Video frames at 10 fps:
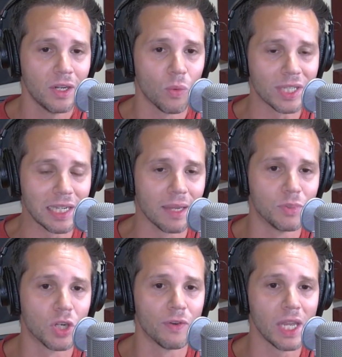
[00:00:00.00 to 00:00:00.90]
Wrestling
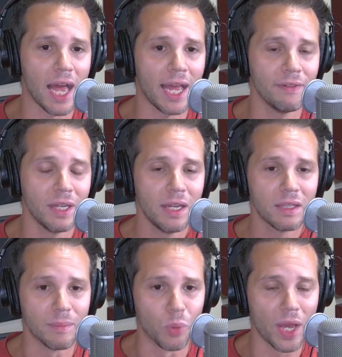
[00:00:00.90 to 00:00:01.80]
Observer Live,
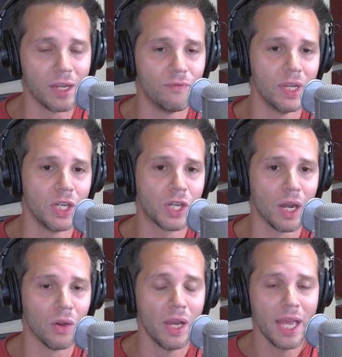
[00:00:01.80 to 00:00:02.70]
The Bryan and Vinny
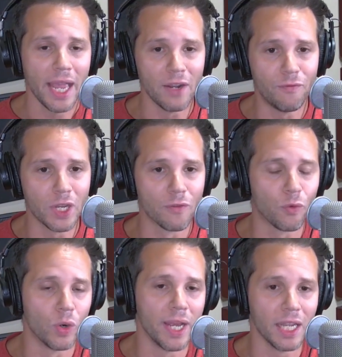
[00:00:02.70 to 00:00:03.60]
Show, and Figure
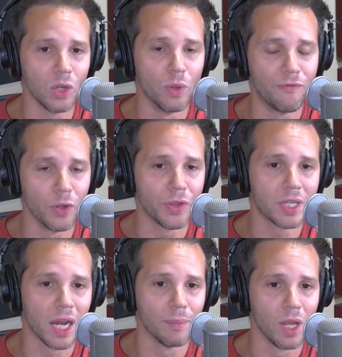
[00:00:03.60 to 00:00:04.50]
Four Daily with
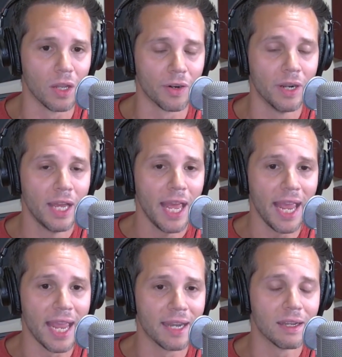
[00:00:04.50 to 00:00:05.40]
Filthy Tom Lawler
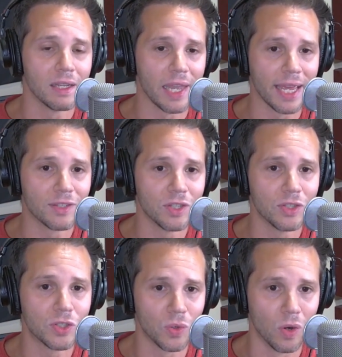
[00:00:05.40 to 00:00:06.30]
and Lance
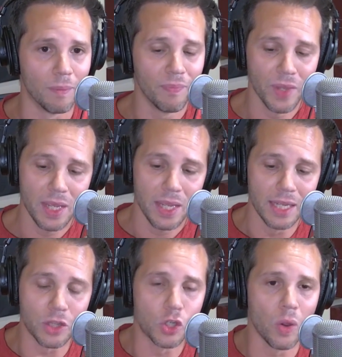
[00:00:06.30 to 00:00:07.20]
Storm.
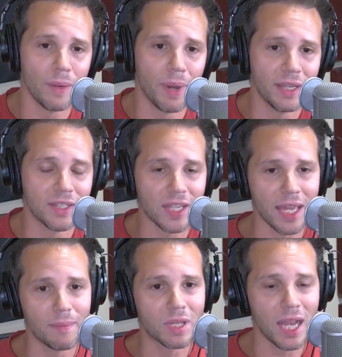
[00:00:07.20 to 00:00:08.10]
Hit the join button,
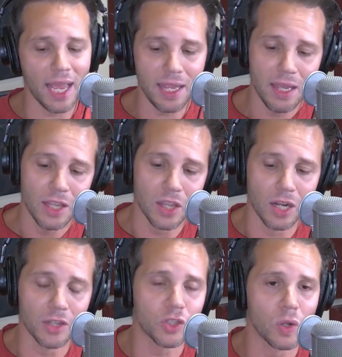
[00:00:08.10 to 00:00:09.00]
sign up today. You
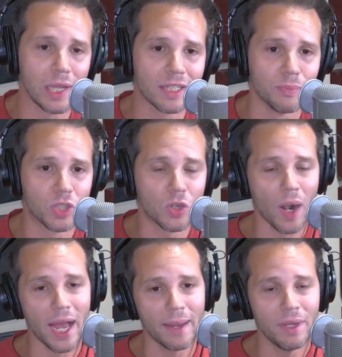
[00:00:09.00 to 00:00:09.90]
can also click
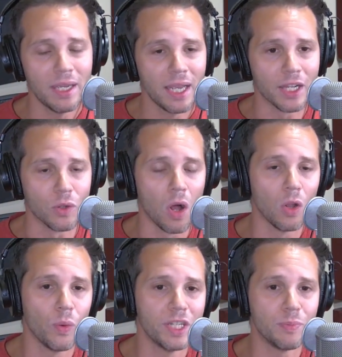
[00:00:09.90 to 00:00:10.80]
subscribe, and you'll
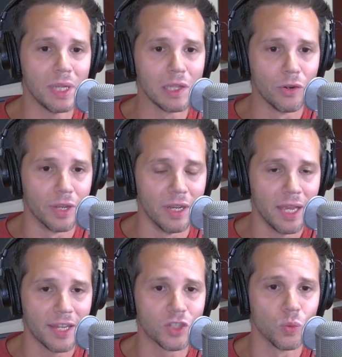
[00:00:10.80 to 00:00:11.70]
always be
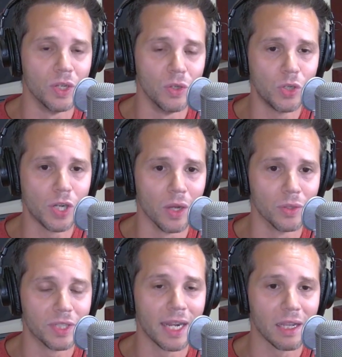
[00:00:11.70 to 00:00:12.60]
alerted as to when new
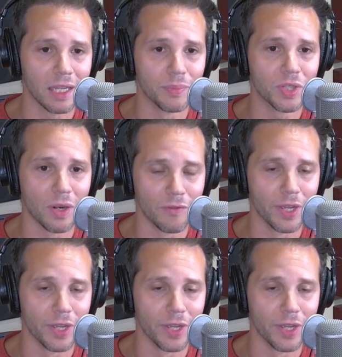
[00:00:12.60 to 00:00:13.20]
shows and clips are